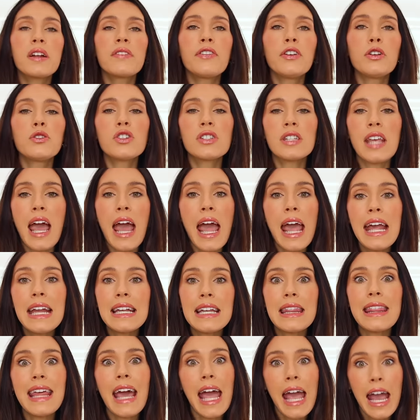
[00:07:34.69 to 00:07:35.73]
if you just
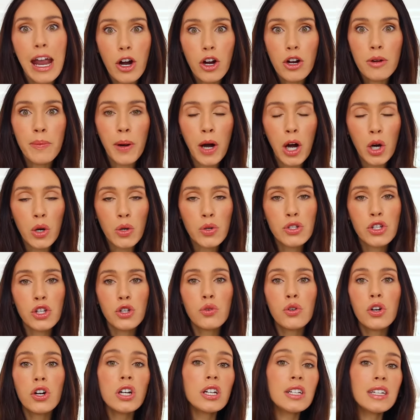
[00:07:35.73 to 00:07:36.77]
hate the hair bows,
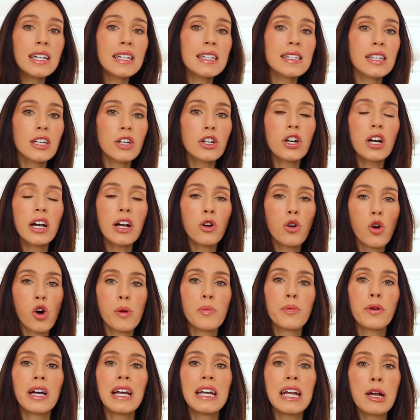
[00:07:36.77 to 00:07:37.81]
you could consider
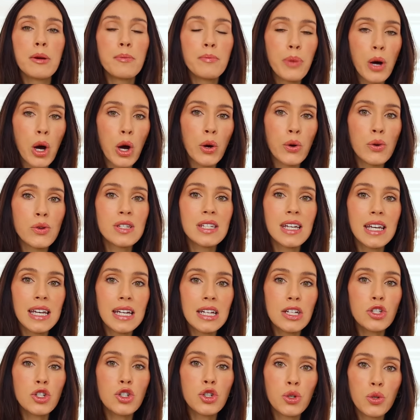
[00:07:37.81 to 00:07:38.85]
incorporating bows
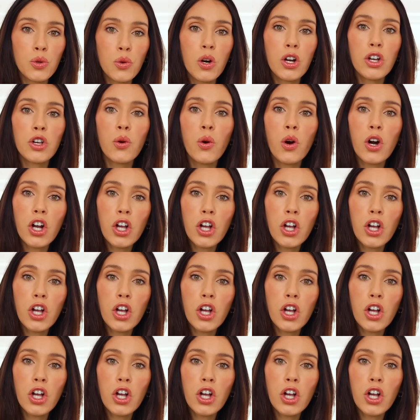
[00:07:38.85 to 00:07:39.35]
into your